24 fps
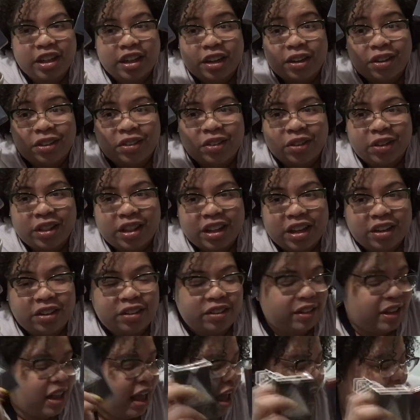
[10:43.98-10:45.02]
gear, so
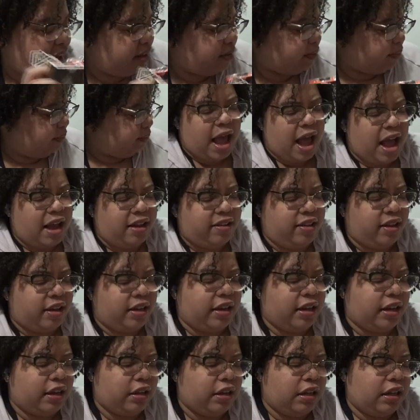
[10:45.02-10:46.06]
there's that. I
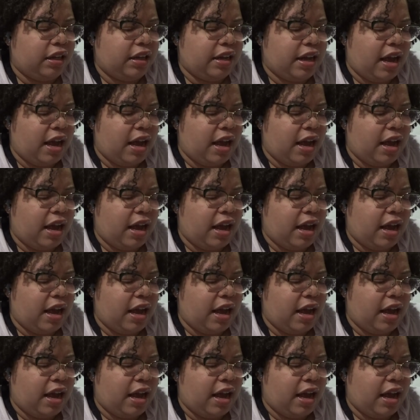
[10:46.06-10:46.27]
accidentally